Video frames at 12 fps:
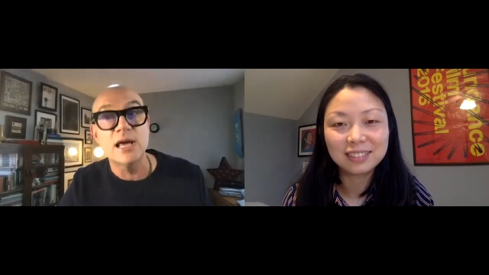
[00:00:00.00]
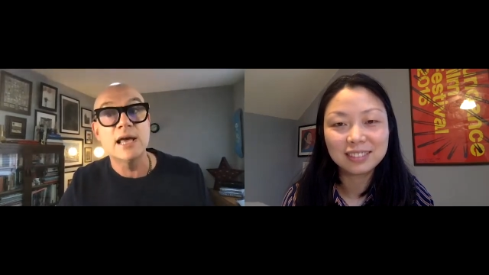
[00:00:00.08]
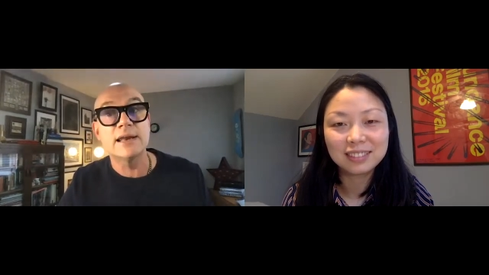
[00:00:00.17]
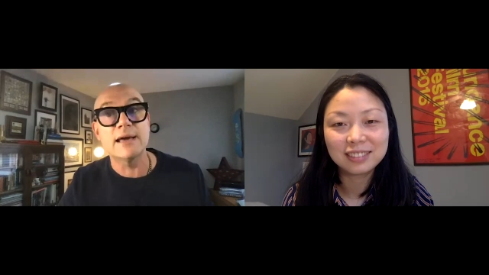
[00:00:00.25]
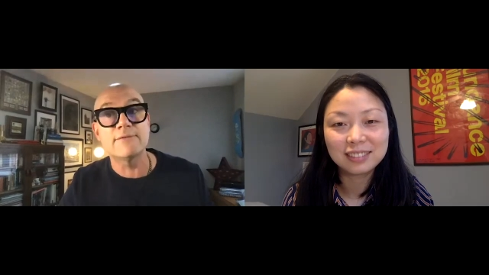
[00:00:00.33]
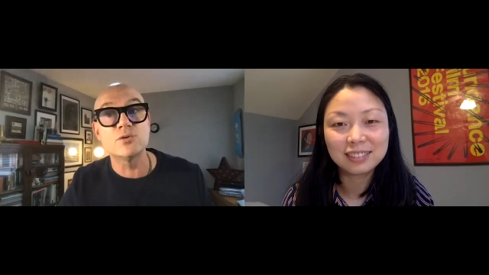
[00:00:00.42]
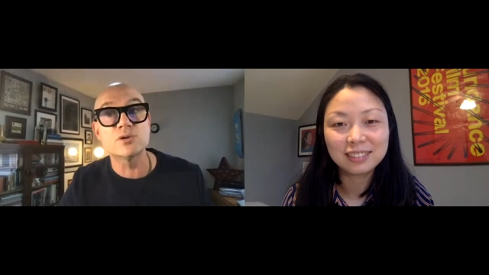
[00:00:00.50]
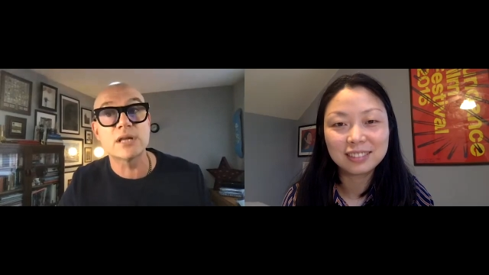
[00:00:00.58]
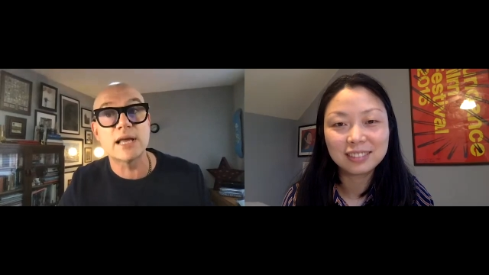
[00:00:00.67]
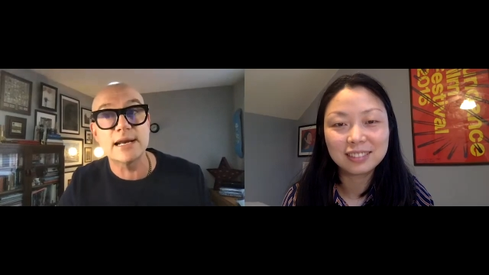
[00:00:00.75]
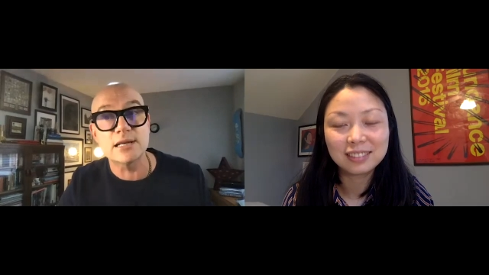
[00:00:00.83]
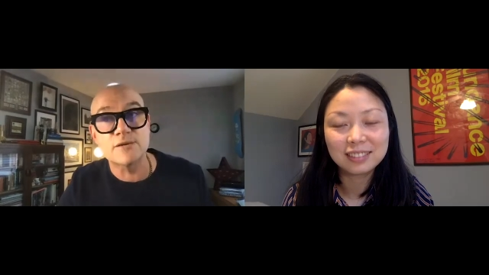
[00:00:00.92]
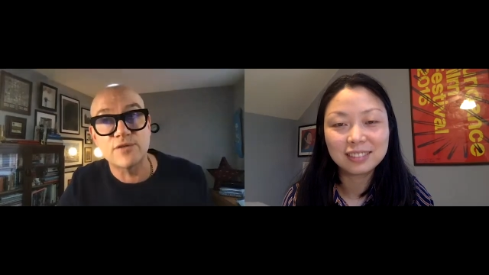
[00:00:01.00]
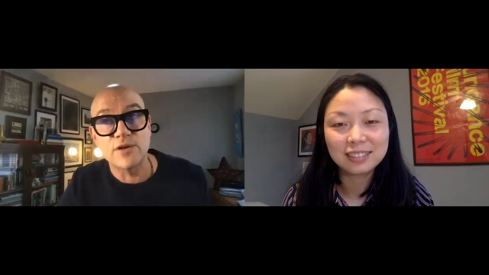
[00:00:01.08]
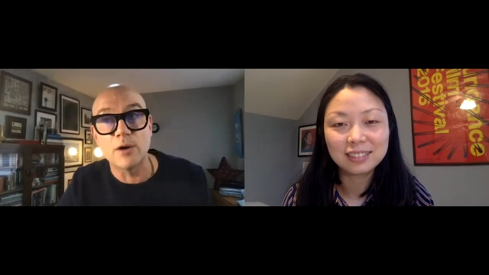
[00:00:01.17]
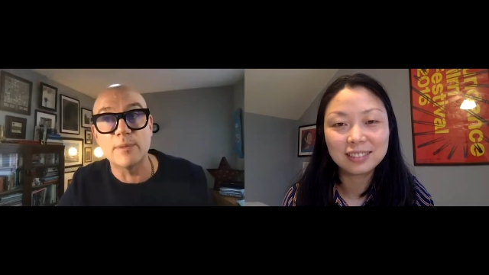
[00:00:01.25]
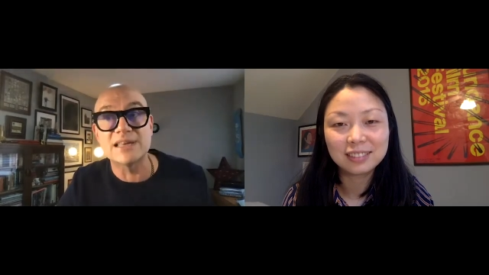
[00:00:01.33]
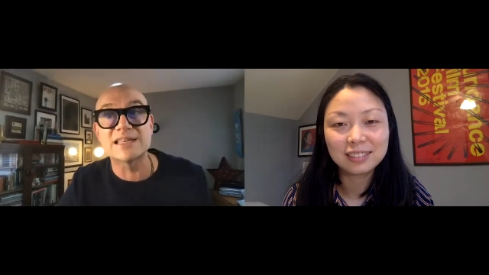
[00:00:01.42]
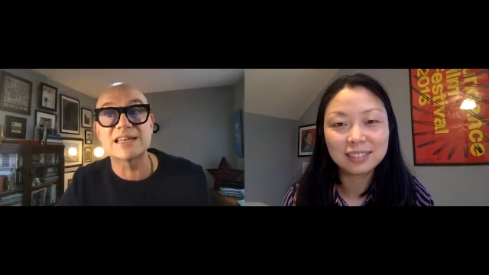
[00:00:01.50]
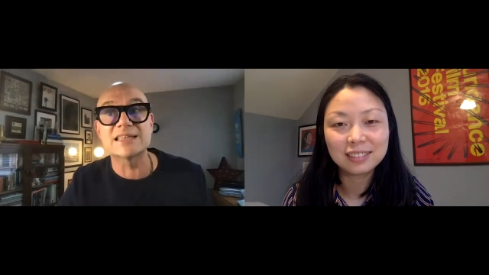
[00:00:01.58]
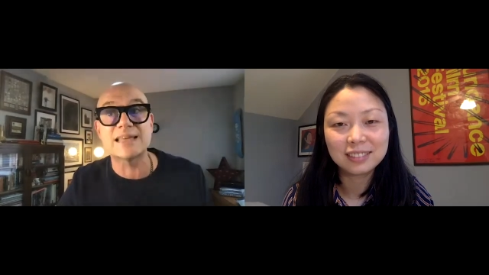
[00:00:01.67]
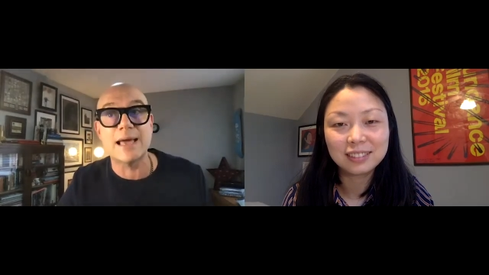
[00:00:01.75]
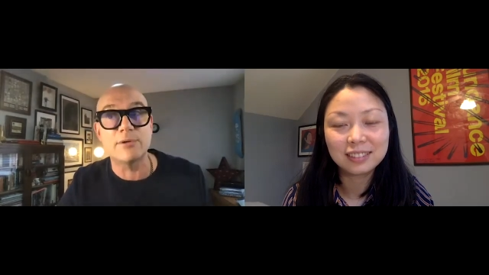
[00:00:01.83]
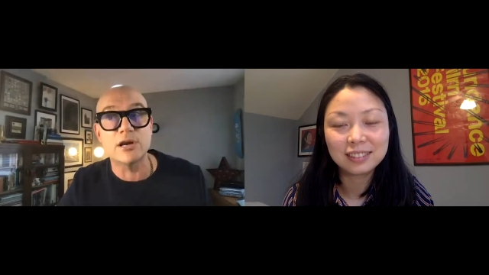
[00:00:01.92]
Speaker 1: Nanfu's latest film is an
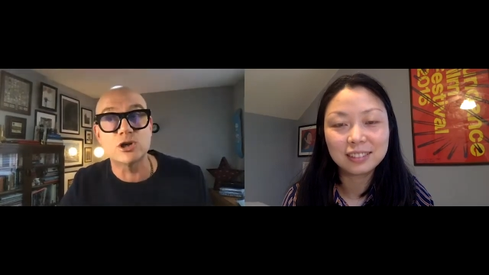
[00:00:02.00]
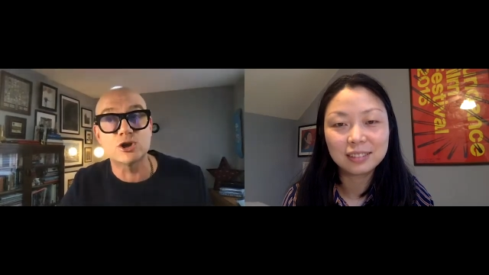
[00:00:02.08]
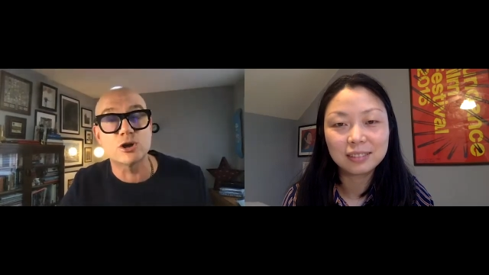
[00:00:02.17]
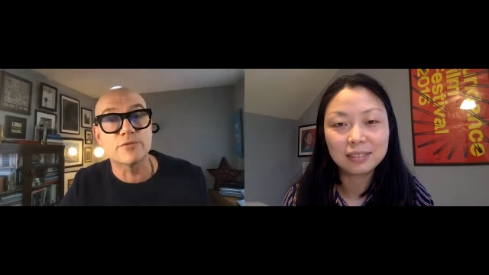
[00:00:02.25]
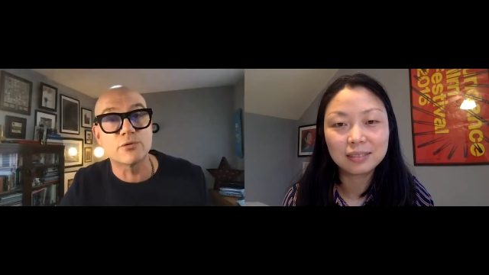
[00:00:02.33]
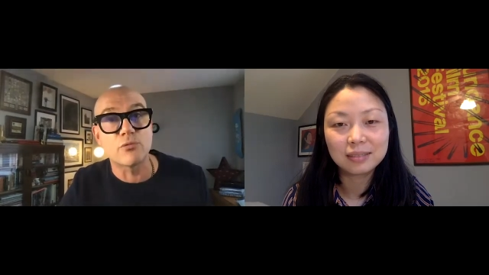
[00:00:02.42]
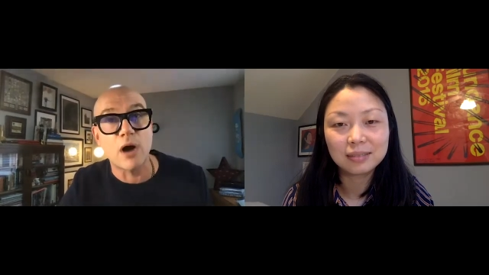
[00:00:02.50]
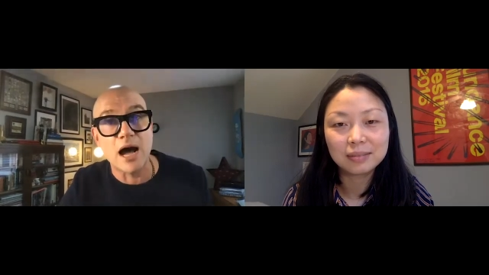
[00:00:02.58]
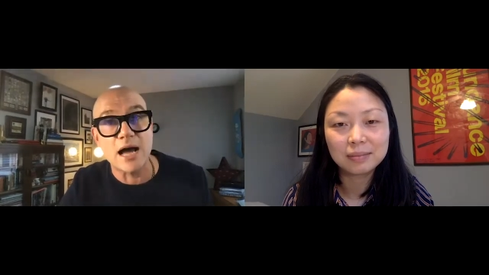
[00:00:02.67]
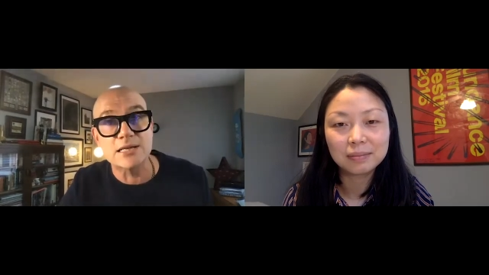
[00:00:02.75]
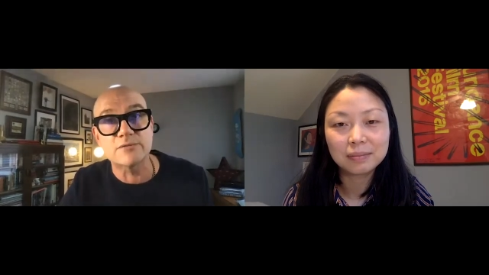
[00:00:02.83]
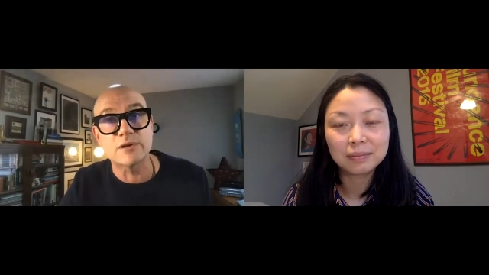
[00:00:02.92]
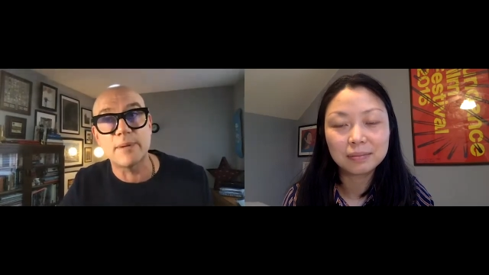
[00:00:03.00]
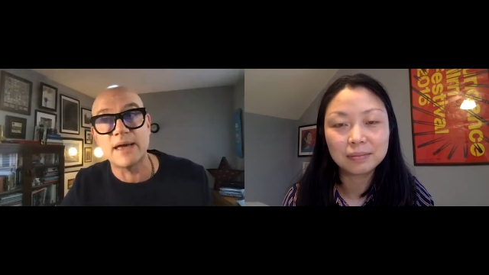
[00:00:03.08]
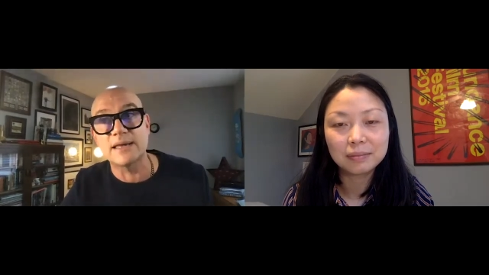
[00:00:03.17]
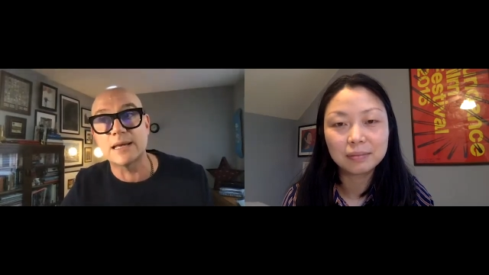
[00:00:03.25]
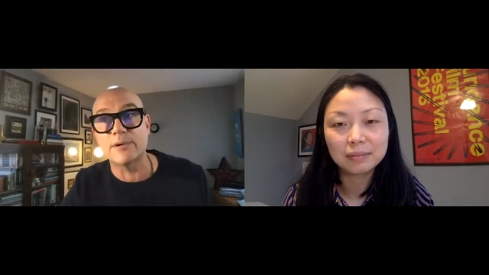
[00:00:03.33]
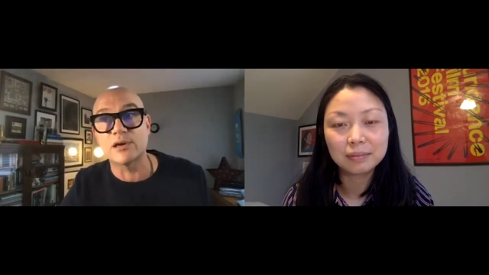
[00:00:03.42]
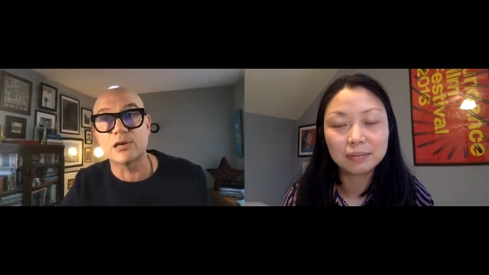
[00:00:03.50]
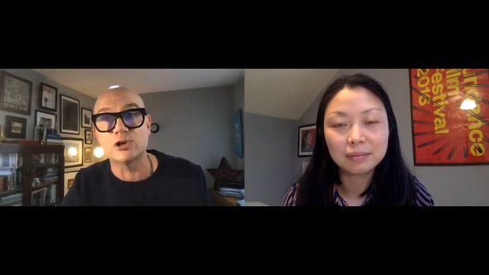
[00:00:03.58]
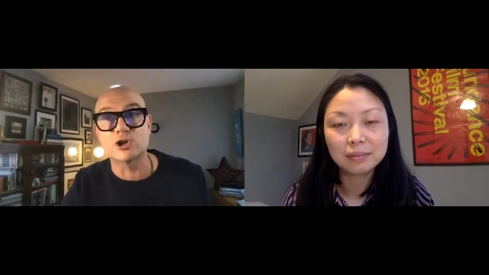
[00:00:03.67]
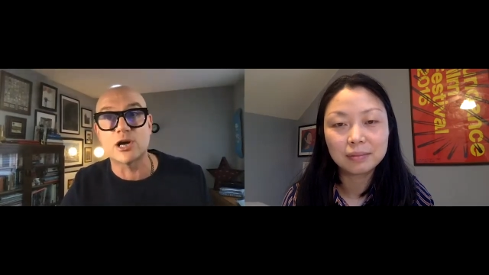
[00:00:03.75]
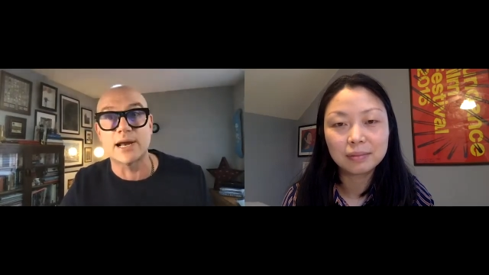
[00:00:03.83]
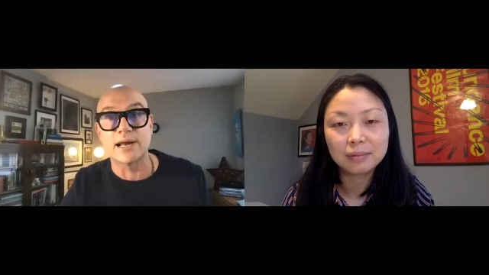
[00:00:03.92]
examination of the rise of the pandemic in
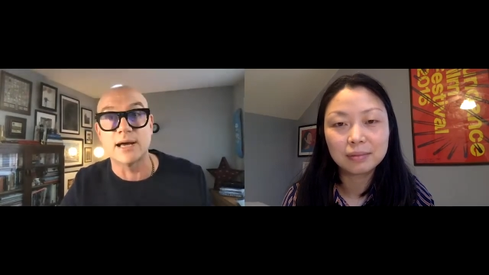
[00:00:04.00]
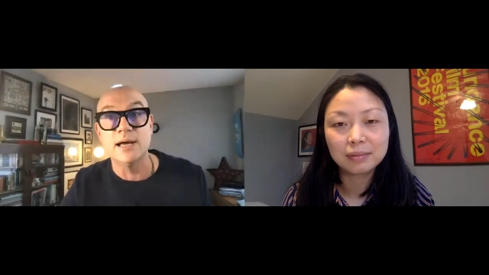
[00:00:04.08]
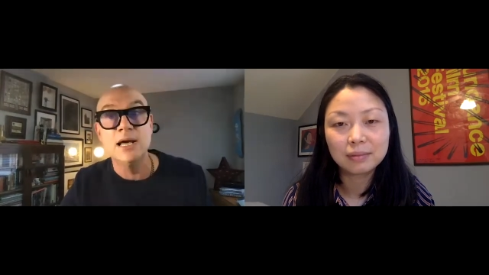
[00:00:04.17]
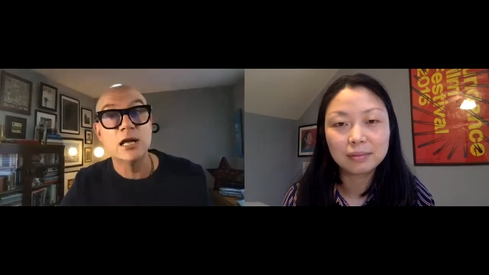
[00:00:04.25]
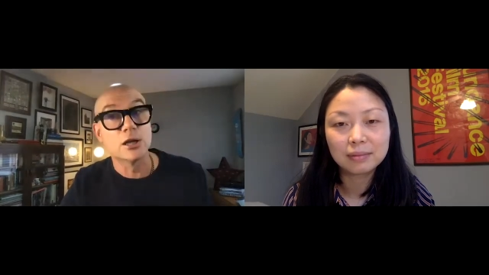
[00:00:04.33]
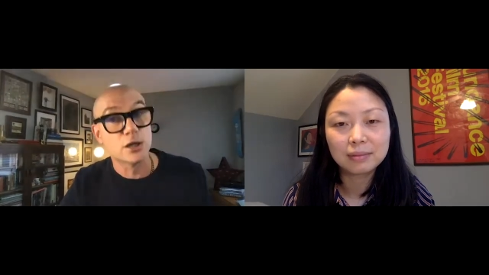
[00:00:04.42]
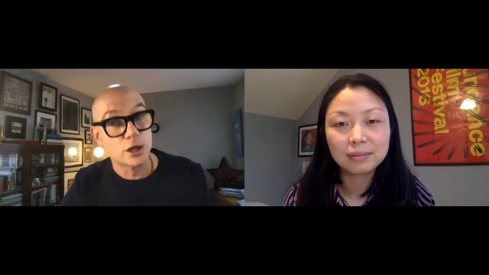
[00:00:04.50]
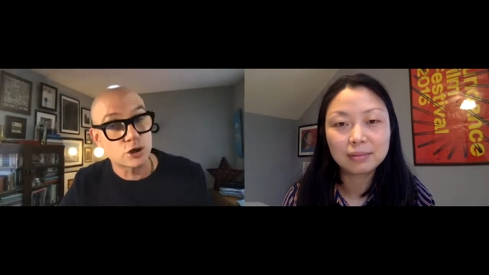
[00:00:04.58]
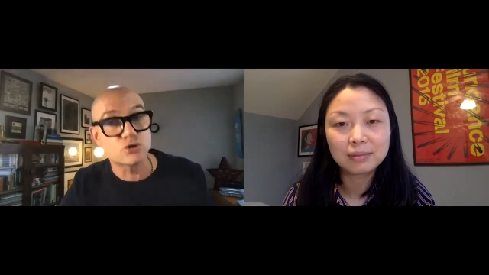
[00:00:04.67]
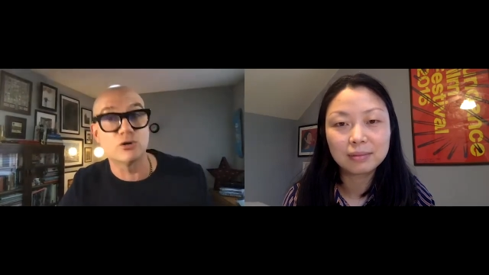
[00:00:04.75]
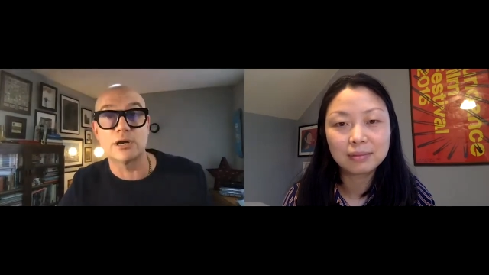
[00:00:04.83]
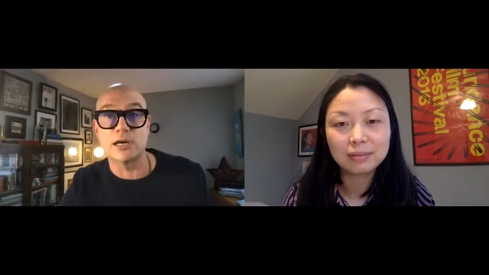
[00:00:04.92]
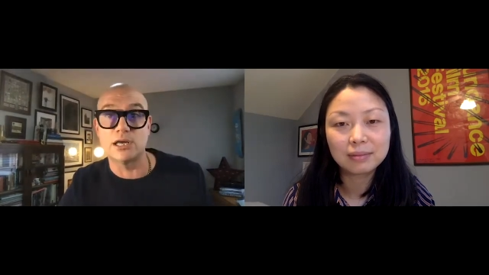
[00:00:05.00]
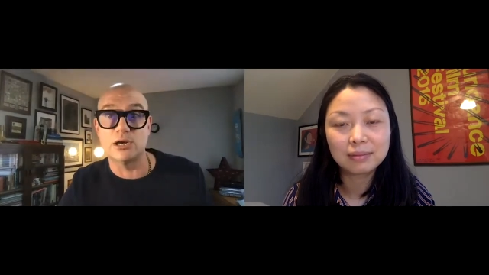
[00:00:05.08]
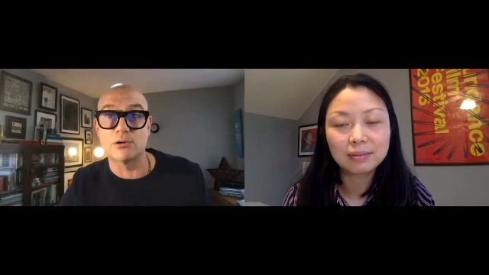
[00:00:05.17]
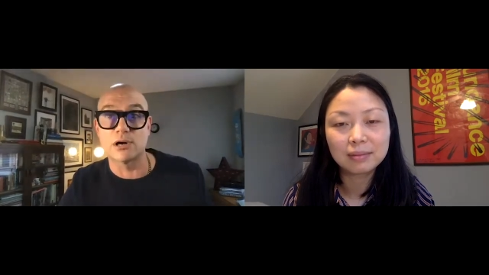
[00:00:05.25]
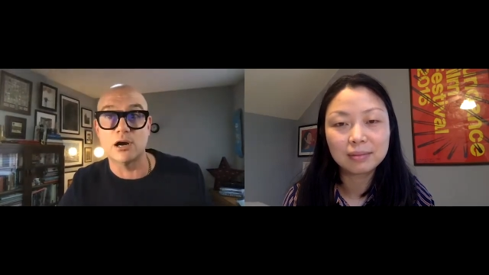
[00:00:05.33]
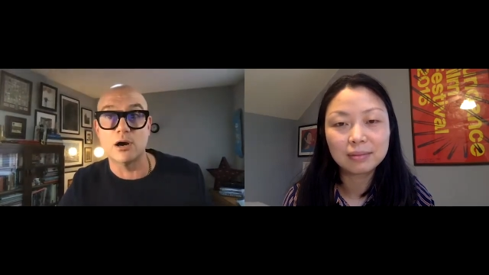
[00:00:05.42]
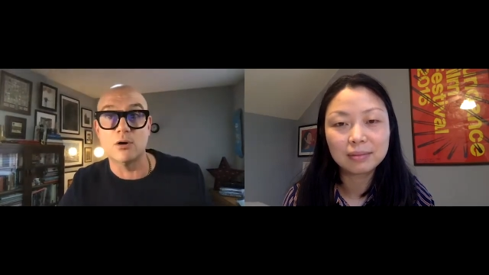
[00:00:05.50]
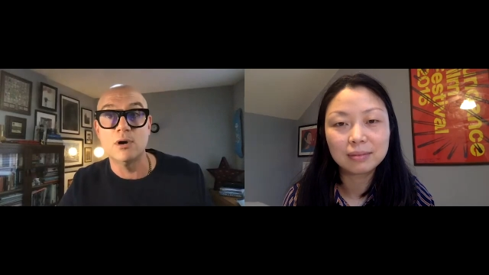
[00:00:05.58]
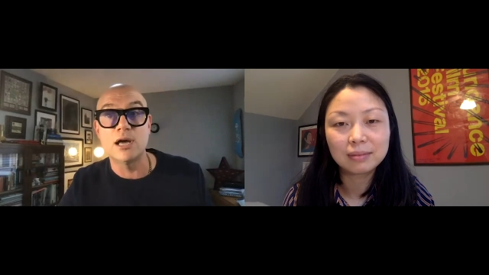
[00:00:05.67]
China literally a year ago,